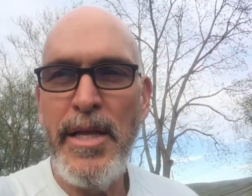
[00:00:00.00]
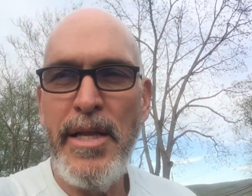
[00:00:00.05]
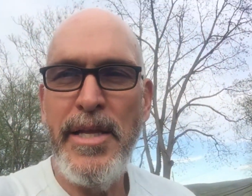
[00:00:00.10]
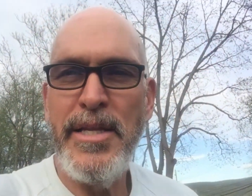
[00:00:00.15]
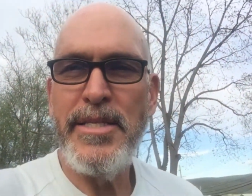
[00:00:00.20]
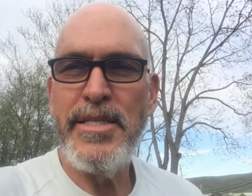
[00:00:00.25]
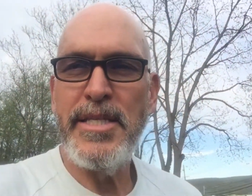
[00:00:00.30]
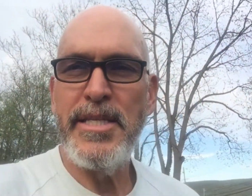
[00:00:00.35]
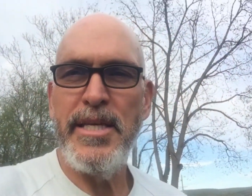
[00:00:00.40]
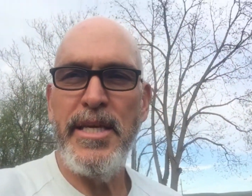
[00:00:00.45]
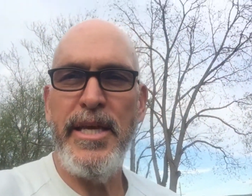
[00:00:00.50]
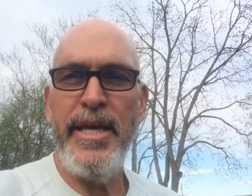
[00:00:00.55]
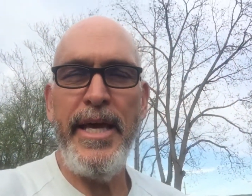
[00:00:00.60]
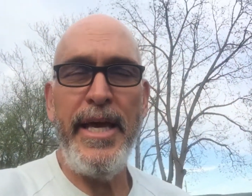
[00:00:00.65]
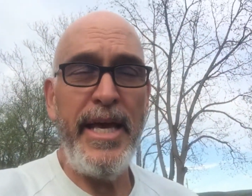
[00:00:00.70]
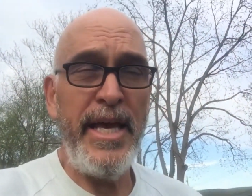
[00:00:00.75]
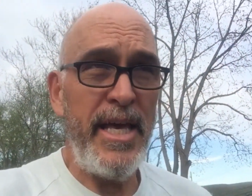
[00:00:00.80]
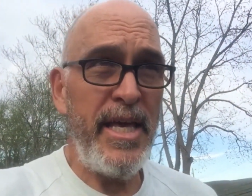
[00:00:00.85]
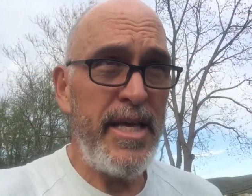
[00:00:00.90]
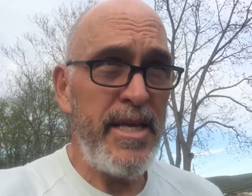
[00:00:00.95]
let's
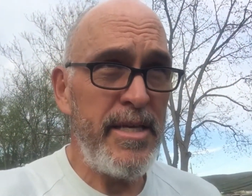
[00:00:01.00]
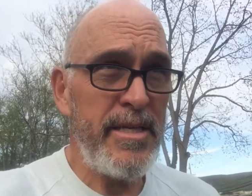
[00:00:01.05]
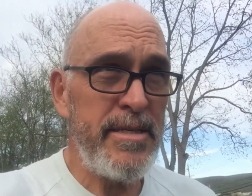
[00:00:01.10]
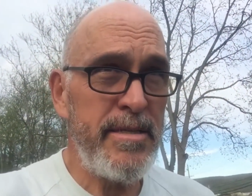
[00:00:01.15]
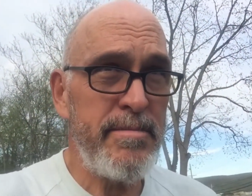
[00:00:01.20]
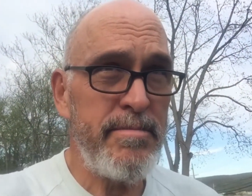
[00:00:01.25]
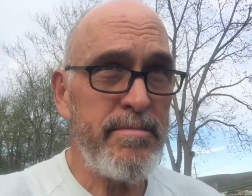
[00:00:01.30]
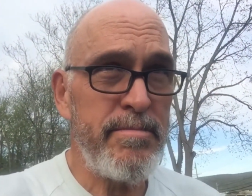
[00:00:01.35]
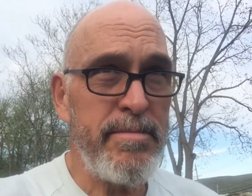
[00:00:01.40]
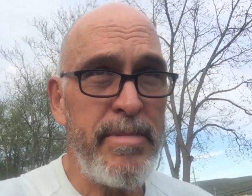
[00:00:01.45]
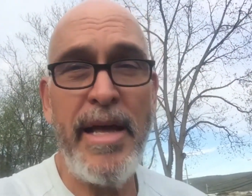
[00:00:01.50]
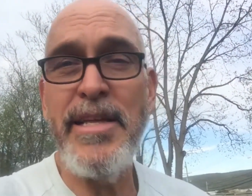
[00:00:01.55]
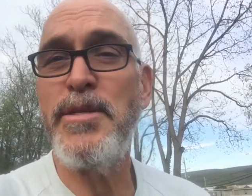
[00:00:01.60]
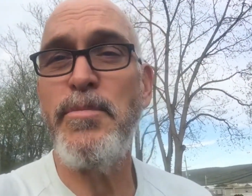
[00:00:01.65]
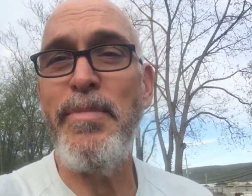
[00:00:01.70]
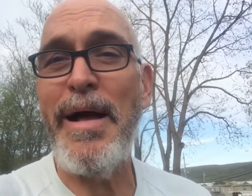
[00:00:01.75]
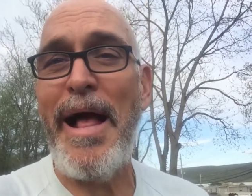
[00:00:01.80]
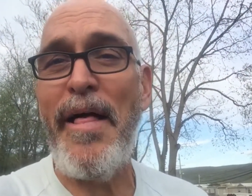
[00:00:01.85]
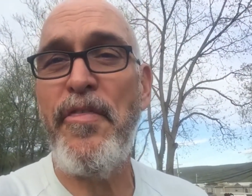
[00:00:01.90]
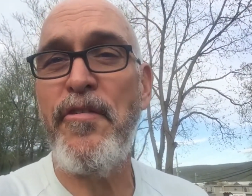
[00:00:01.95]
see, has
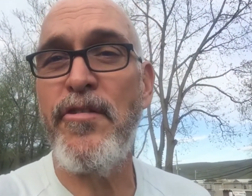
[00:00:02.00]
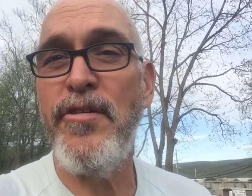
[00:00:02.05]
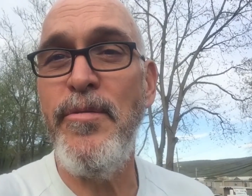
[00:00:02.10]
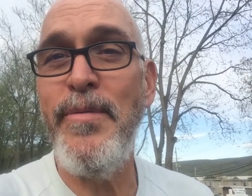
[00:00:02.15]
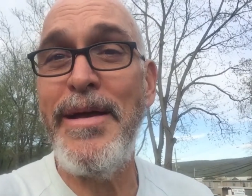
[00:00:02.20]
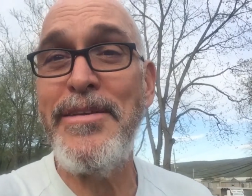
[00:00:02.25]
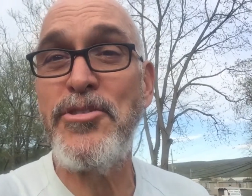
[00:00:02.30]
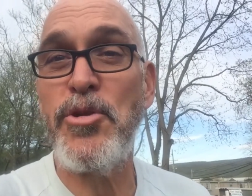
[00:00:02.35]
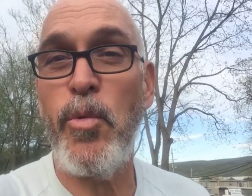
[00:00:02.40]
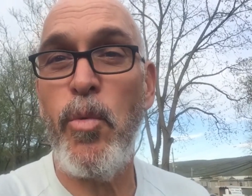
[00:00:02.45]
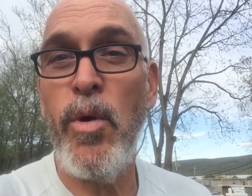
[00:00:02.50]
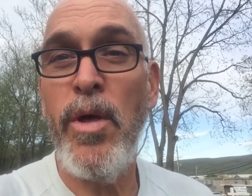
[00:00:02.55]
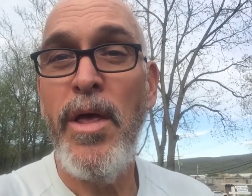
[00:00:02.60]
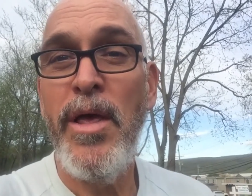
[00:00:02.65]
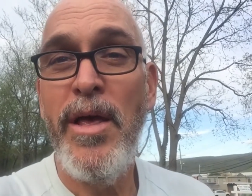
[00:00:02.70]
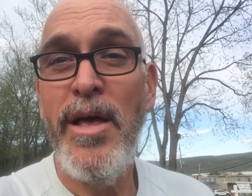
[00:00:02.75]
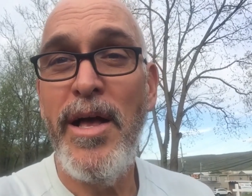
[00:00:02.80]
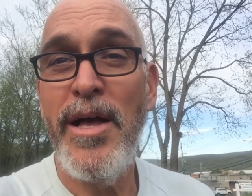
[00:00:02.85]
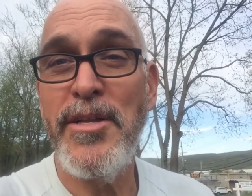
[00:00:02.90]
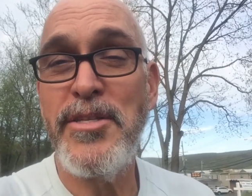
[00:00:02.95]
a bathroom, has a
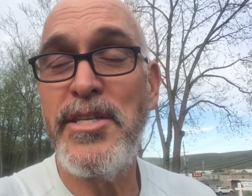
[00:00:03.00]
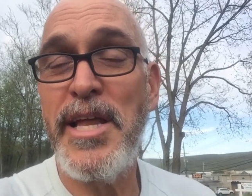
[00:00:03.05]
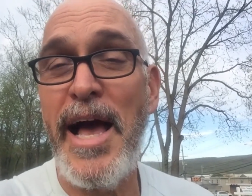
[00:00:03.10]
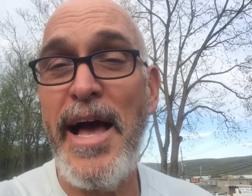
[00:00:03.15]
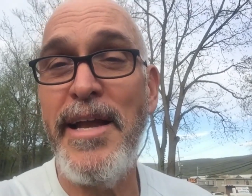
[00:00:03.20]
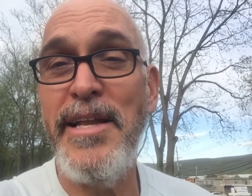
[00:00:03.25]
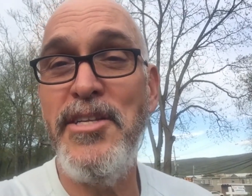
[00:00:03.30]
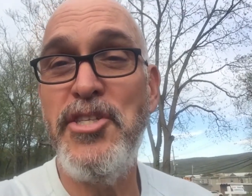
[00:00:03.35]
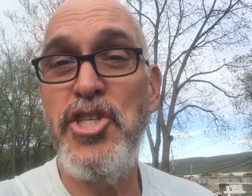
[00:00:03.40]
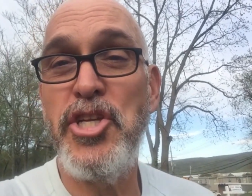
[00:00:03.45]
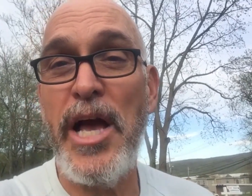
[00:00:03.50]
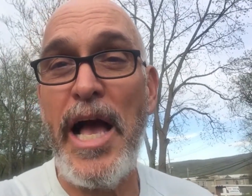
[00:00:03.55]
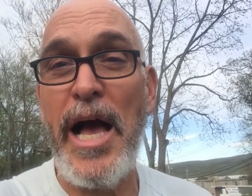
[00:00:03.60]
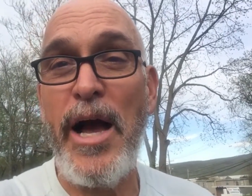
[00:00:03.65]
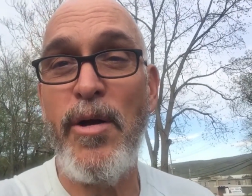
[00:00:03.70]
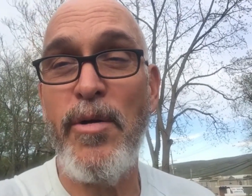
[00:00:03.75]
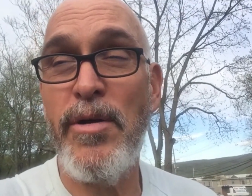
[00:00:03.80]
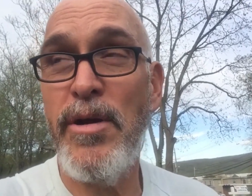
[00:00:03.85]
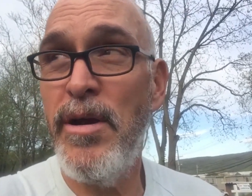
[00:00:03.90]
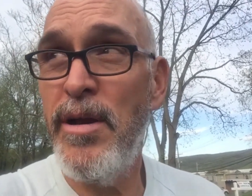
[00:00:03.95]
tiny
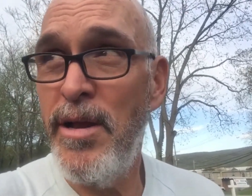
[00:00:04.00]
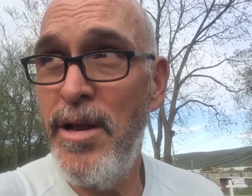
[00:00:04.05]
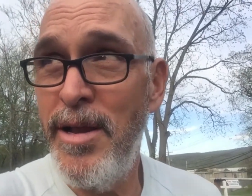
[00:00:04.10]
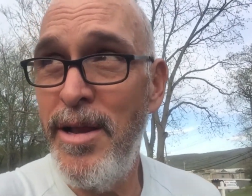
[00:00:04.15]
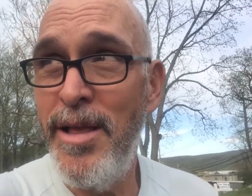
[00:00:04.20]
shower,